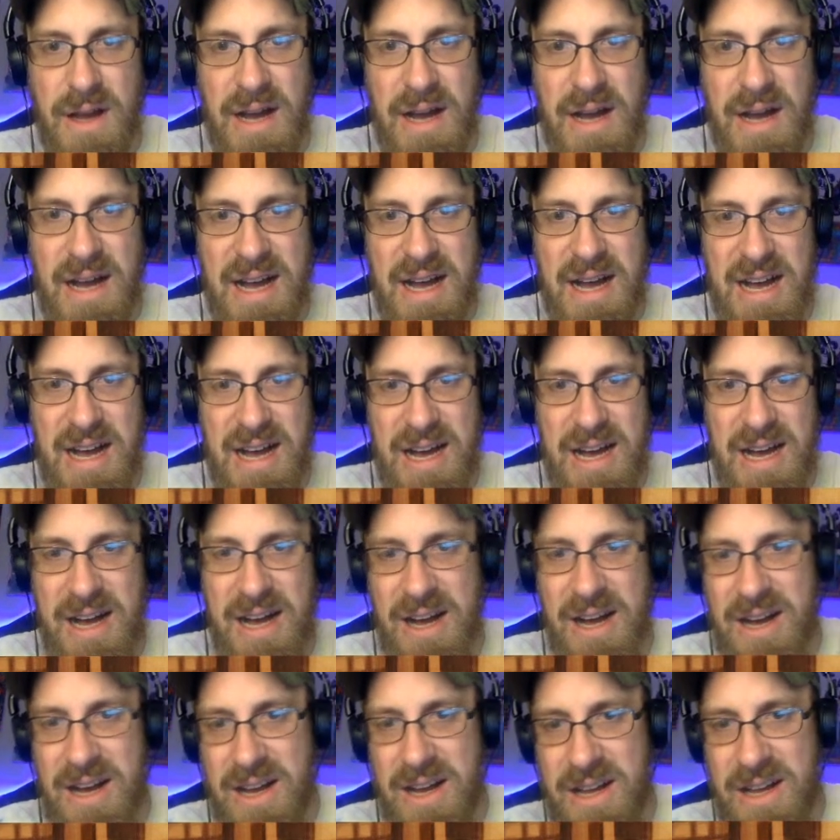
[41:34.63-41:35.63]
He's
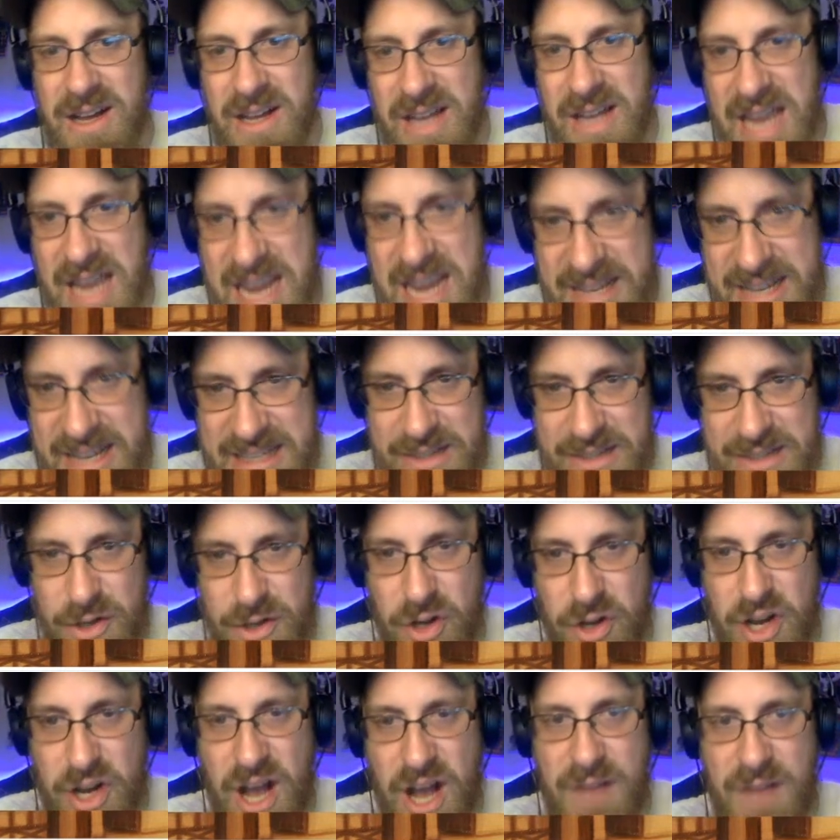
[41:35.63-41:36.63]
got
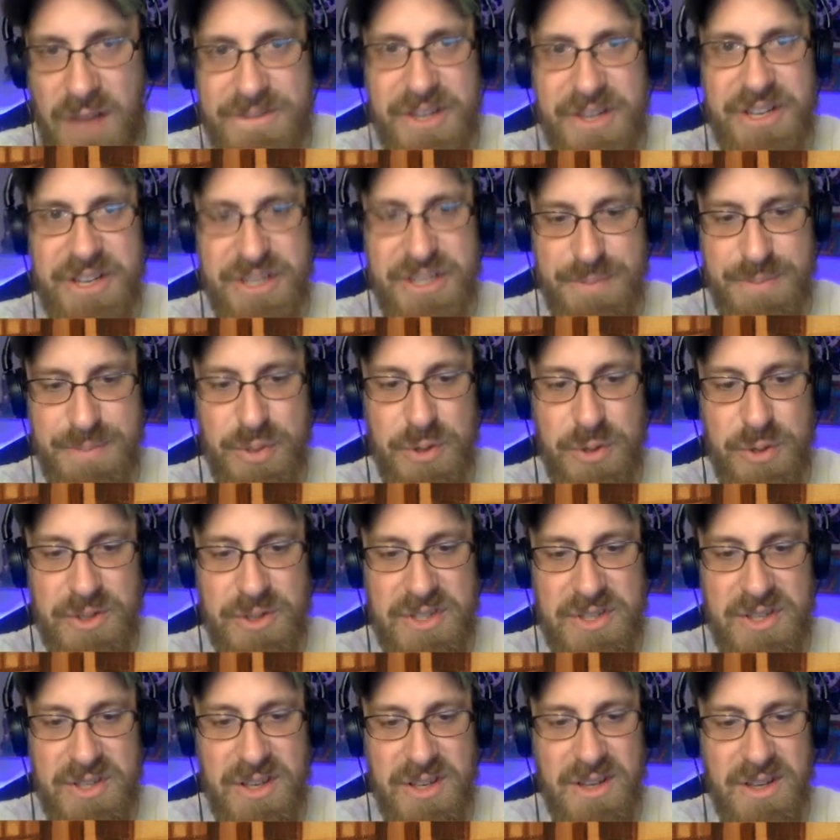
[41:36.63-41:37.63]
little cuffs on his
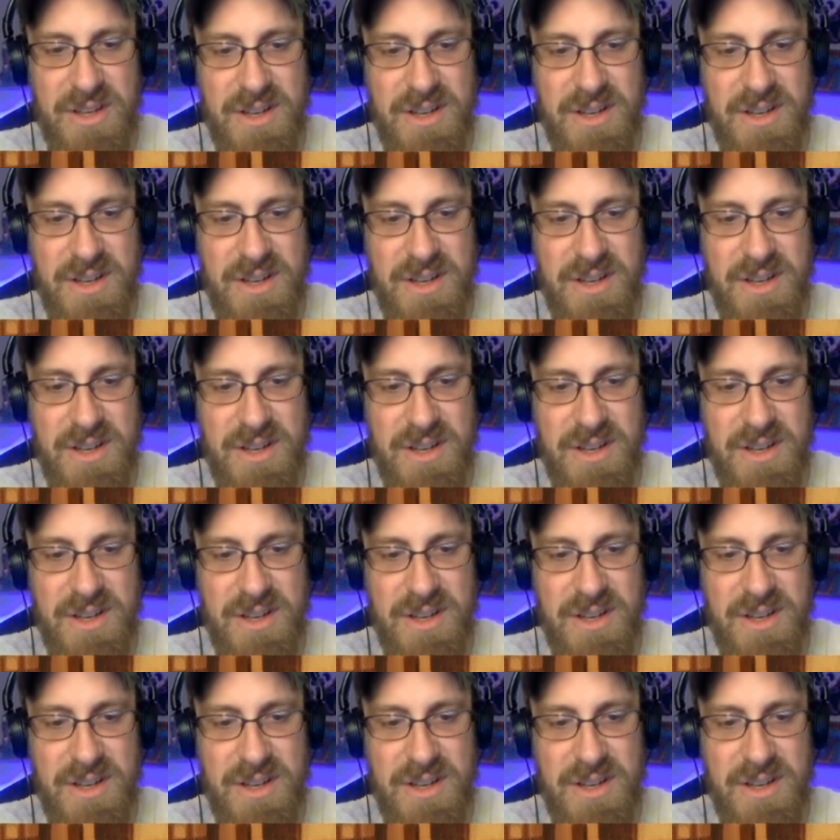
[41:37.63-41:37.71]
boots.